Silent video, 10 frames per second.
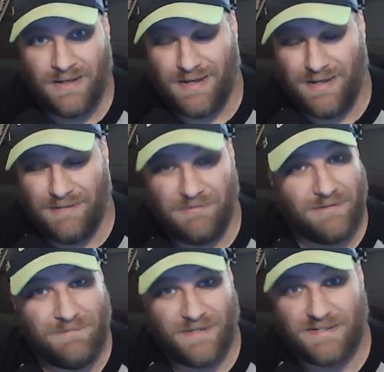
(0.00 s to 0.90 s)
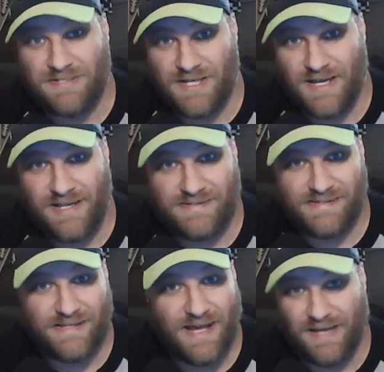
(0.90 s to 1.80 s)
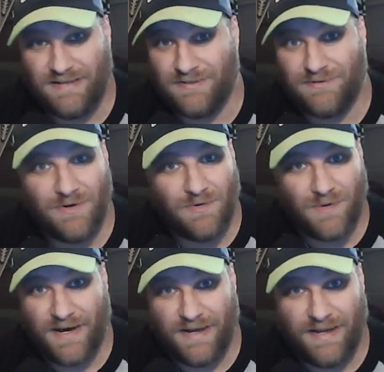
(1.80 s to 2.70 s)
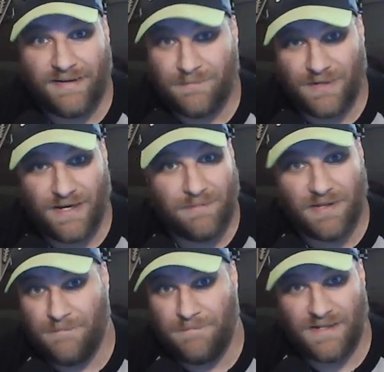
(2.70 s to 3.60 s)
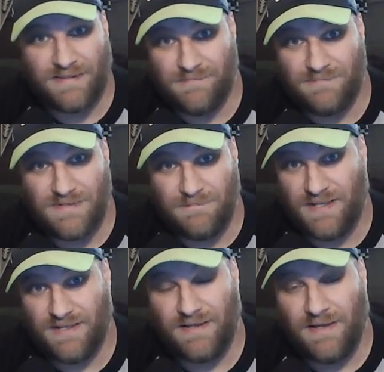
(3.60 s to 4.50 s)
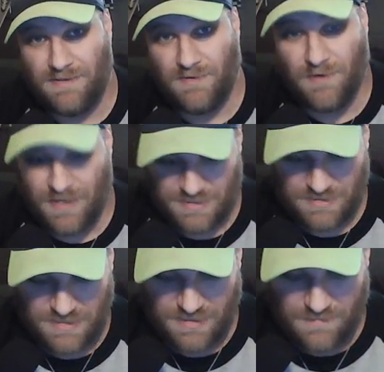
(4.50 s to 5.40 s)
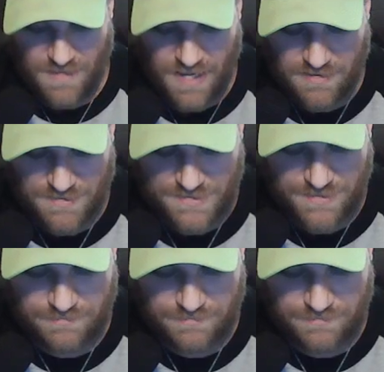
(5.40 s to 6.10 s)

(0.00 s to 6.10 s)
I'm going to pick the Giants. I don't know why, but I'm going to pick them to beat the Washington Commanders.